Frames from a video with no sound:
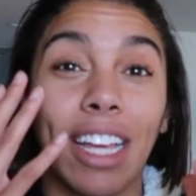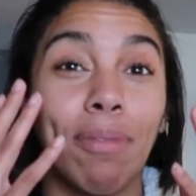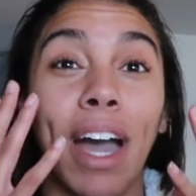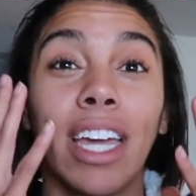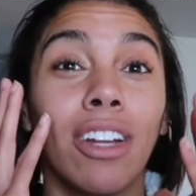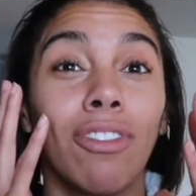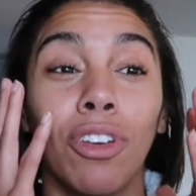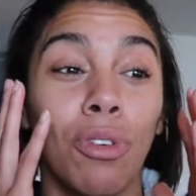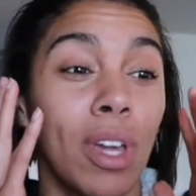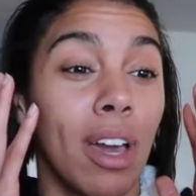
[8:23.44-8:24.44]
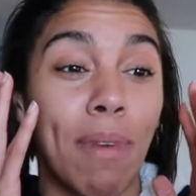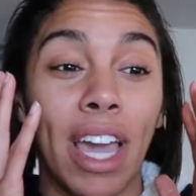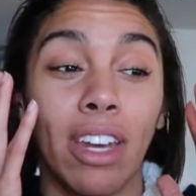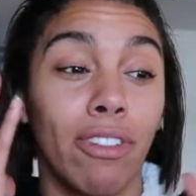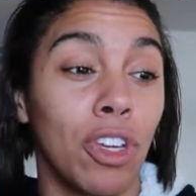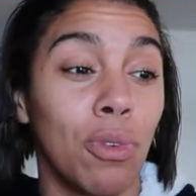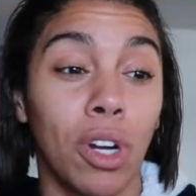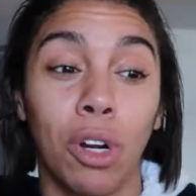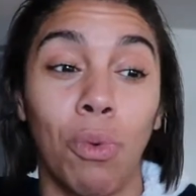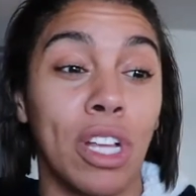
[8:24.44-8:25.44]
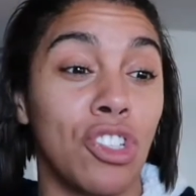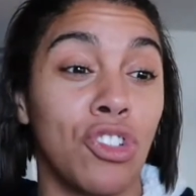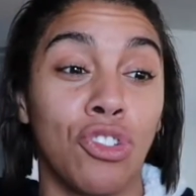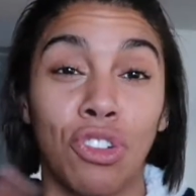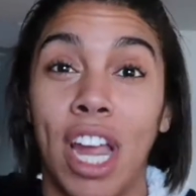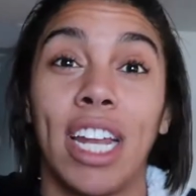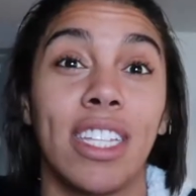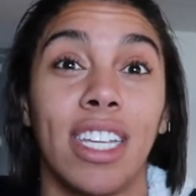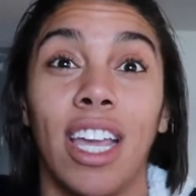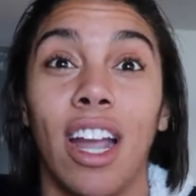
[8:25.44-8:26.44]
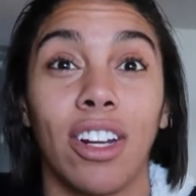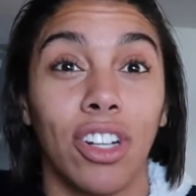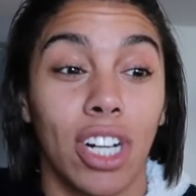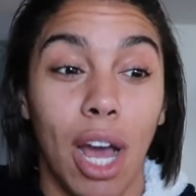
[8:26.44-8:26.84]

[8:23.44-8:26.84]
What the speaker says: my interviewer went straight into character,